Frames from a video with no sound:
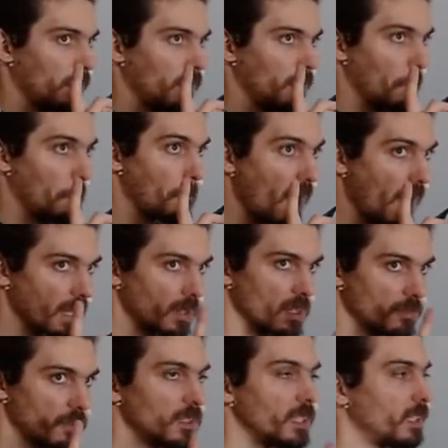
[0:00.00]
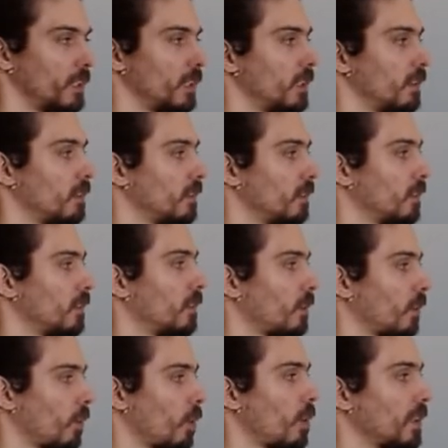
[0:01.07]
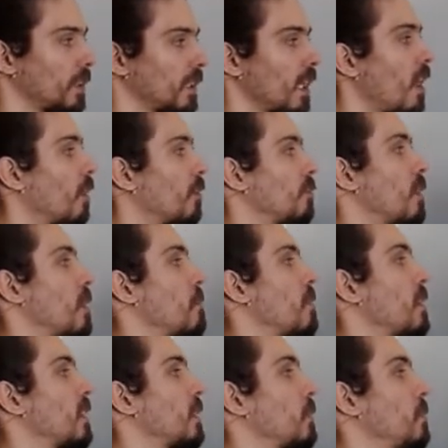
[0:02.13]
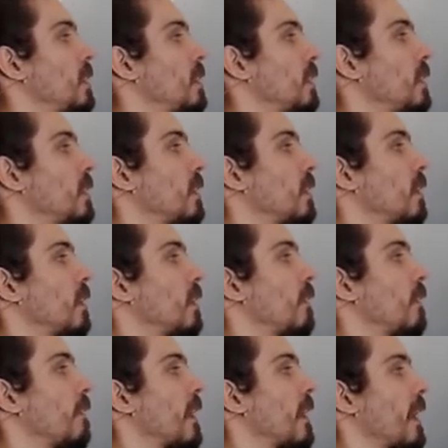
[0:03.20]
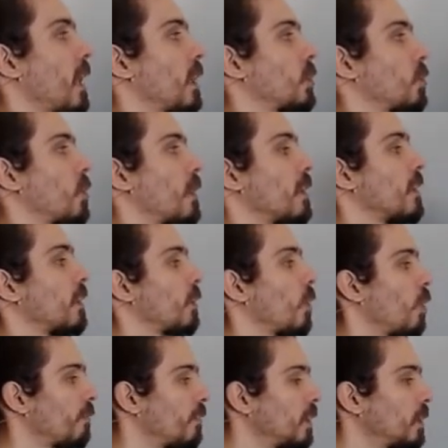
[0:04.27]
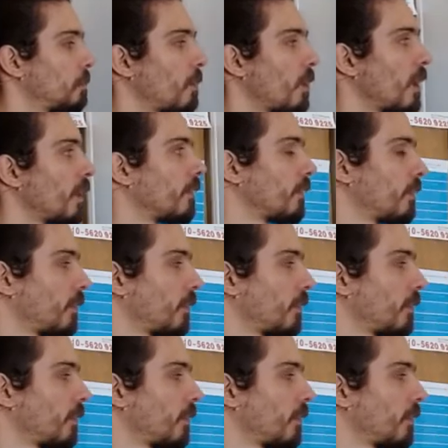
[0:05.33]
By definition, cos alpha must be the x-coordinate of this point.